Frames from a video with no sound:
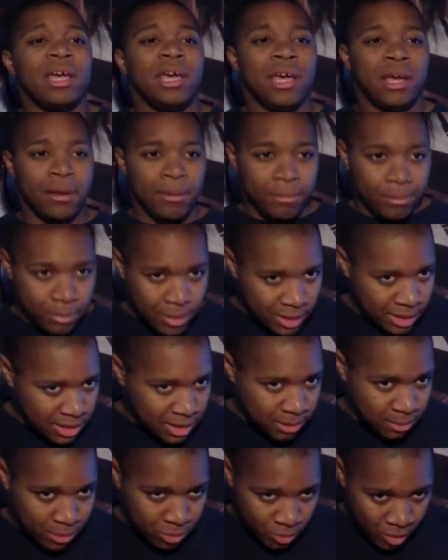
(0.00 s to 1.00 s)
and press
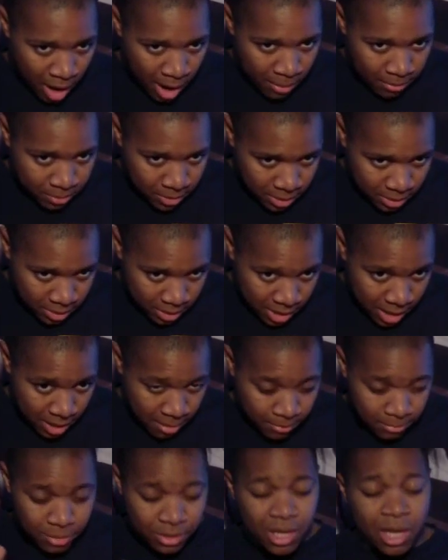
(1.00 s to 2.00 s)
the subscribe
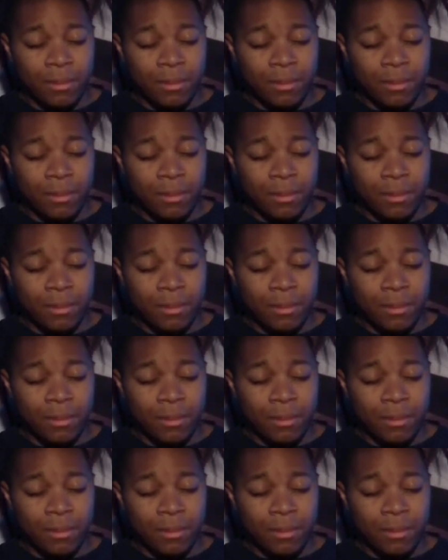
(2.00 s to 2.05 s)
down to